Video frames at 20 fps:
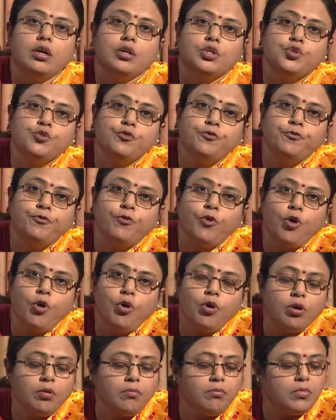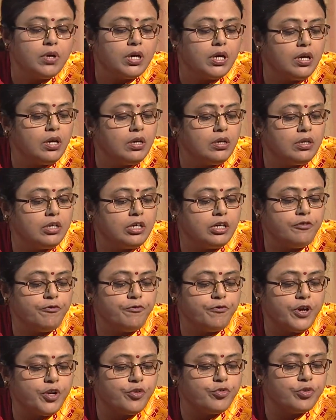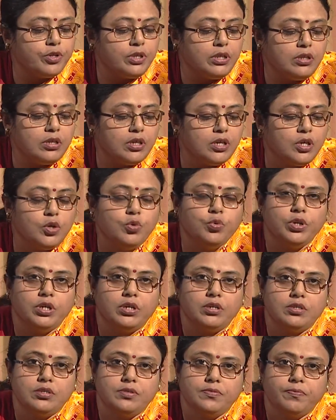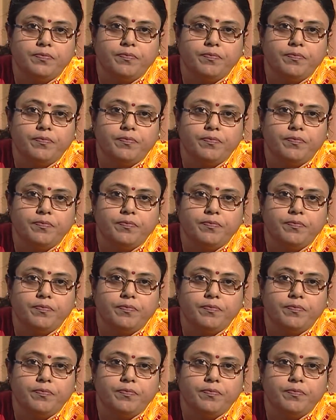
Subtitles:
to form Indian federal unit.